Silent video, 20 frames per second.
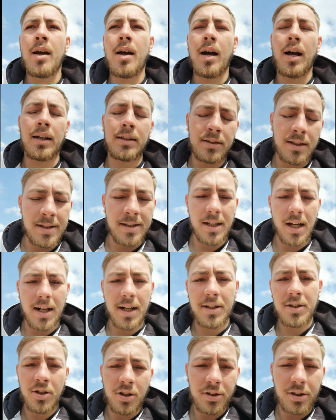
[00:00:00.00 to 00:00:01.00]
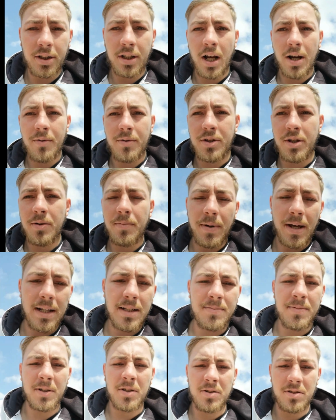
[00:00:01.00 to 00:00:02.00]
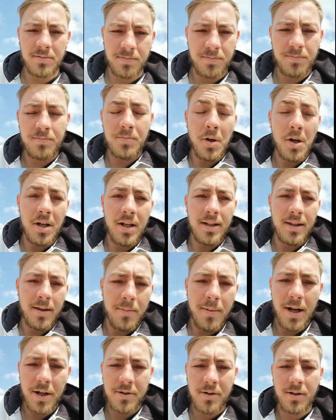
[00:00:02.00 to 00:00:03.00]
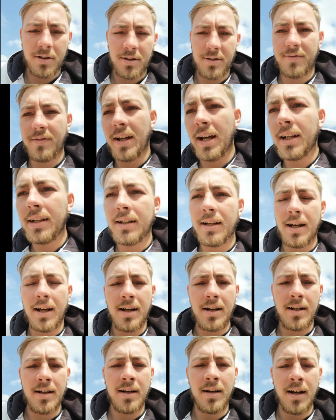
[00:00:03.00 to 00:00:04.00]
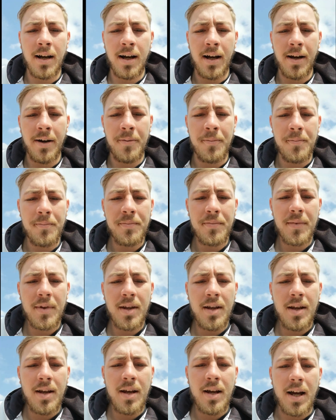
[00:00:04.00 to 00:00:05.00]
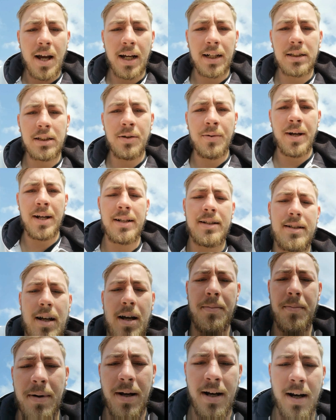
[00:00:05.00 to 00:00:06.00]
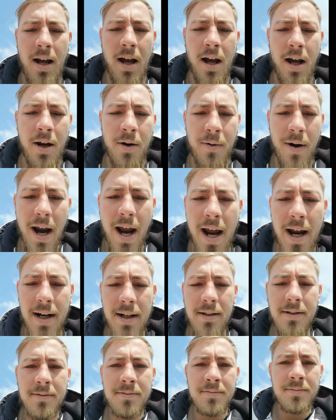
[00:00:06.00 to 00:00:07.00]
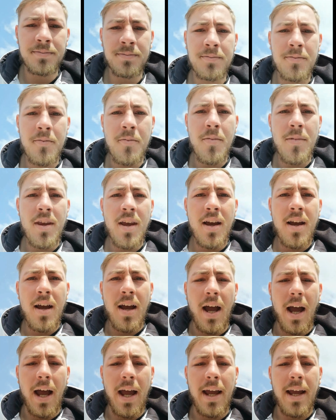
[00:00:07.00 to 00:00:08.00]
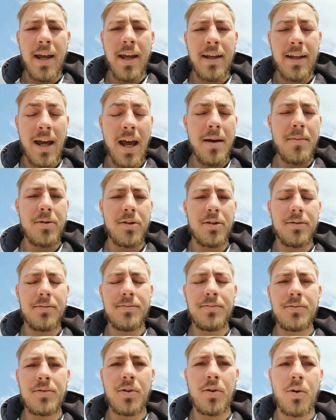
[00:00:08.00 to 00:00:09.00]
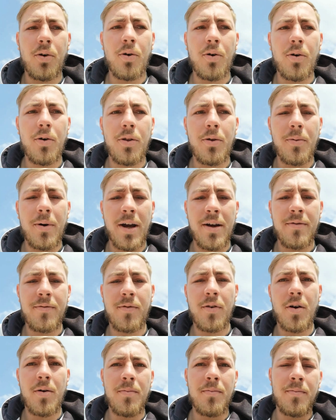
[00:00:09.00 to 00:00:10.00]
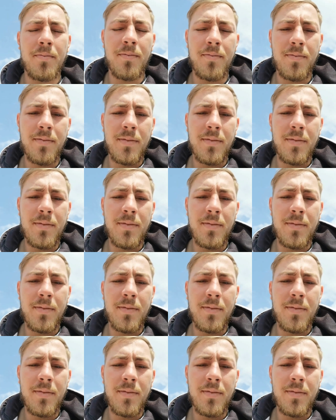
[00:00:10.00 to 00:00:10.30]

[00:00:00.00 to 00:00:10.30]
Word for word: I decided not to go with UPS because clearly the battery was flat and uh, actually went up and I ran a cable all the way from